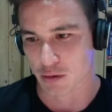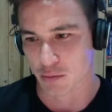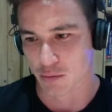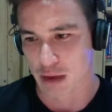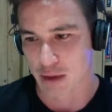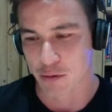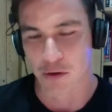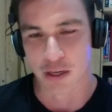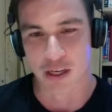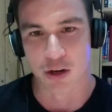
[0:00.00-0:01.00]
never
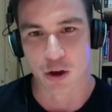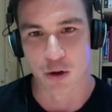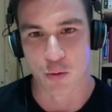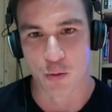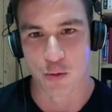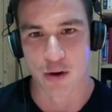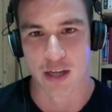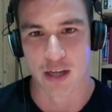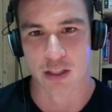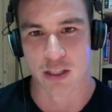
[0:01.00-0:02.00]
really know what we're
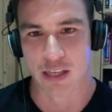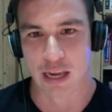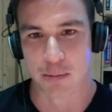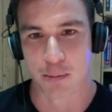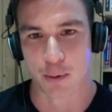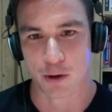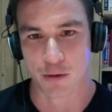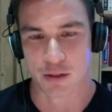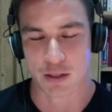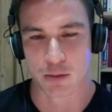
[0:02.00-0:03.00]
actually capable
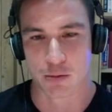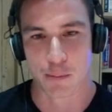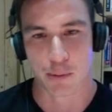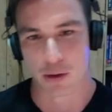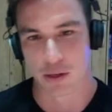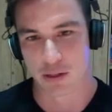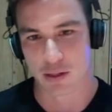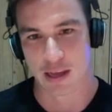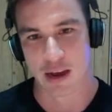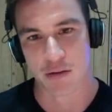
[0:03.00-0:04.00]
of until we're put
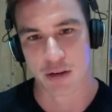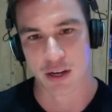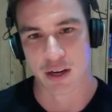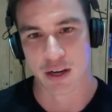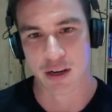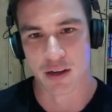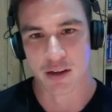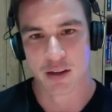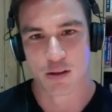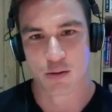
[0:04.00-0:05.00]
into that arena
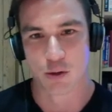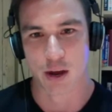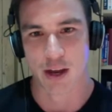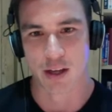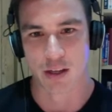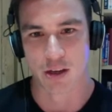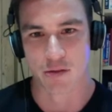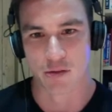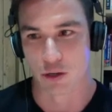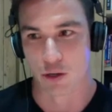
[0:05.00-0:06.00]
where
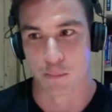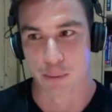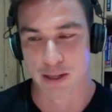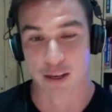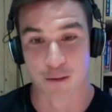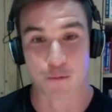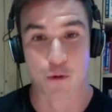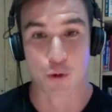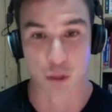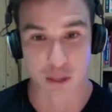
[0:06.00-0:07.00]
you're competing
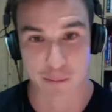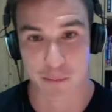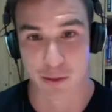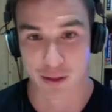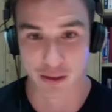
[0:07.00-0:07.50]
for something.